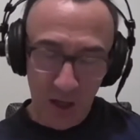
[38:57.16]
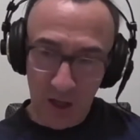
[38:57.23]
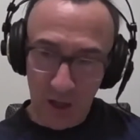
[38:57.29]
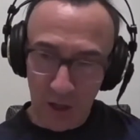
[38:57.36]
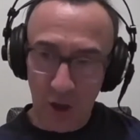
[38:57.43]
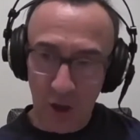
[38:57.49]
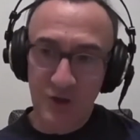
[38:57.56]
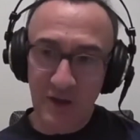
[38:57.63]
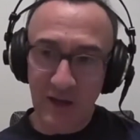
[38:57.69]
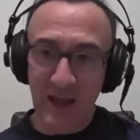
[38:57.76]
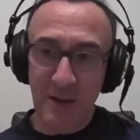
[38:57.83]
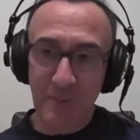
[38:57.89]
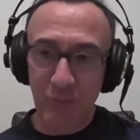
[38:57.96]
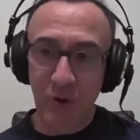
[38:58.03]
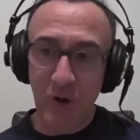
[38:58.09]
under
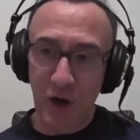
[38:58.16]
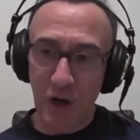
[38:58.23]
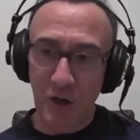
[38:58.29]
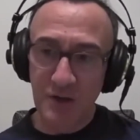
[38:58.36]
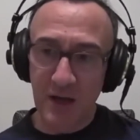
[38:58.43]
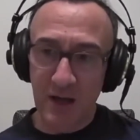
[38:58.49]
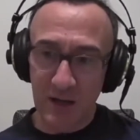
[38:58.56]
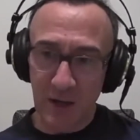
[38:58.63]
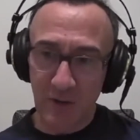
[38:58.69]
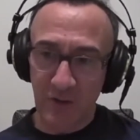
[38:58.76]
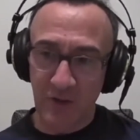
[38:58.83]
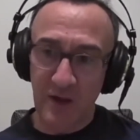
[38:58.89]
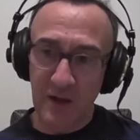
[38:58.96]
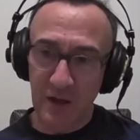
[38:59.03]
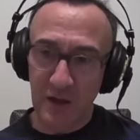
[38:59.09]
Lampard, and I
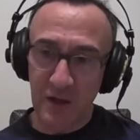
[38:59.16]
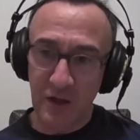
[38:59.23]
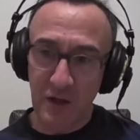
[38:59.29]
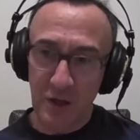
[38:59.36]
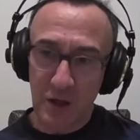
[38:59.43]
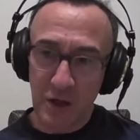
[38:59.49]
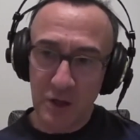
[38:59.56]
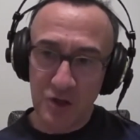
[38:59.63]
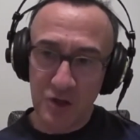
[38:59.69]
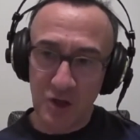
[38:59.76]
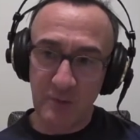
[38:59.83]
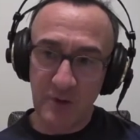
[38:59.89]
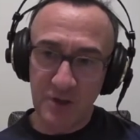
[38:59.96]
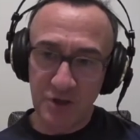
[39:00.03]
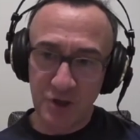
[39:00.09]
think
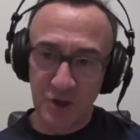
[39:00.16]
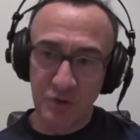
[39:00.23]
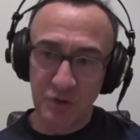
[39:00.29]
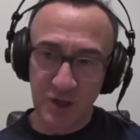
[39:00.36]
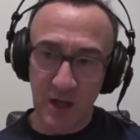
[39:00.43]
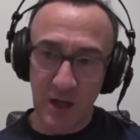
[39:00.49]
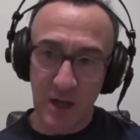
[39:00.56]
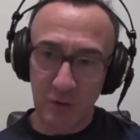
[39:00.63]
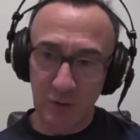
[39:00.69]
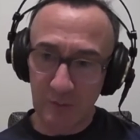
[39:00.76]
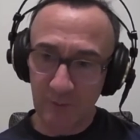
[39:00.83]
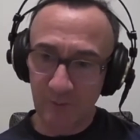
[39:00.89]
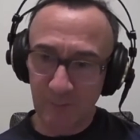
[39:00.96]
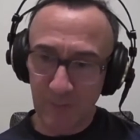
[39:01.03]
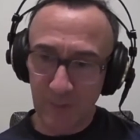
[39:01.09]
Thomas Tuchel,
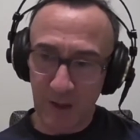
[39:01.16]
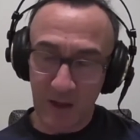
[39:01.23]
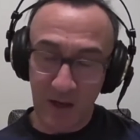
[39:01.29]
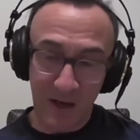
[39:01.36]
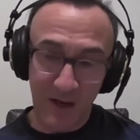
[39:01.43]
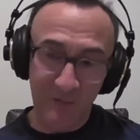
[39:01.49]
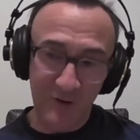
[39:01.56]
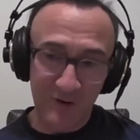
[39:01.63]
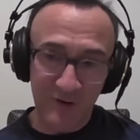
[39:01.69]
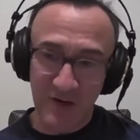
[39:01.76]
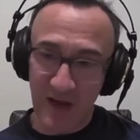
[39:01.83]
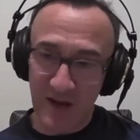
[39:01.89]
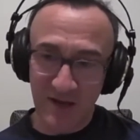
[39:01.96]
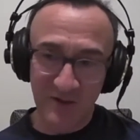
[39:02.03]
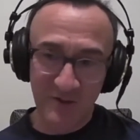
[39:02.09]
and I never
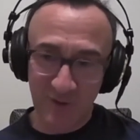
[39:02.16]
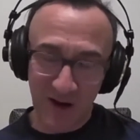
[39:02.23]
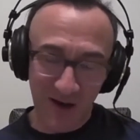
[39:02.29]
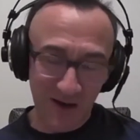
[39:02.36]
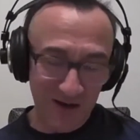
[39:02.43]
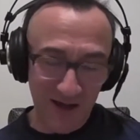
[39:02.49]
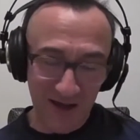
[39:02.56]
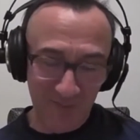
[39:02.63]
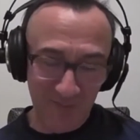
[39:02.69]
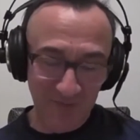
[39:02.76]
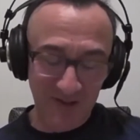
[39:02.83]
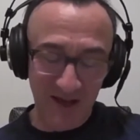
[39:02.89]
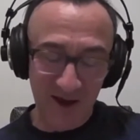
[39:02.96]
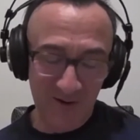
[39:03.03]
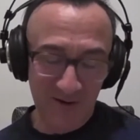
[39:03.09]
say his right name,
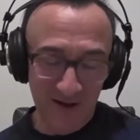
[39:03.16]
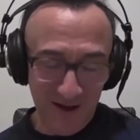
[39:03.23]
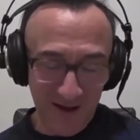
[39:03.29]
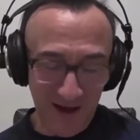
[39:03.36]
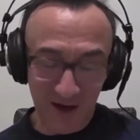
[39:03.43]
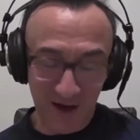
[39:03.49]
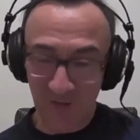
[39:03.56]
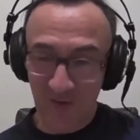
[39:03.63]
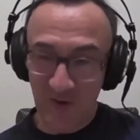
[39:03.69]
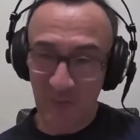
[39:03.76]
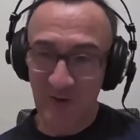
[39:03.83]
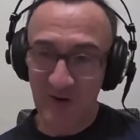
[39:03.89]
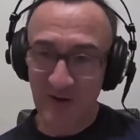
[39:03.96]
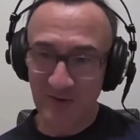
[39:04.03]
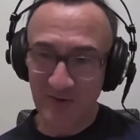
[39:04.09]
so I don't know if you
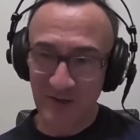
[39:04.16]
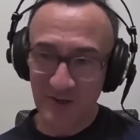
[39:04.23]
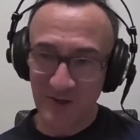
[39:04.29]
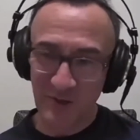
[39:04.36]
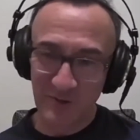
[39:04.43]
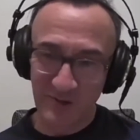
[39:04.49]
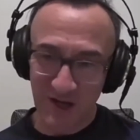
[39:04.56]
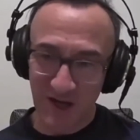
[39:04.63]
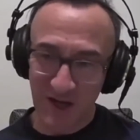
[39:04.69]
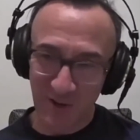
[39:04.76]
pronounce it Tuchel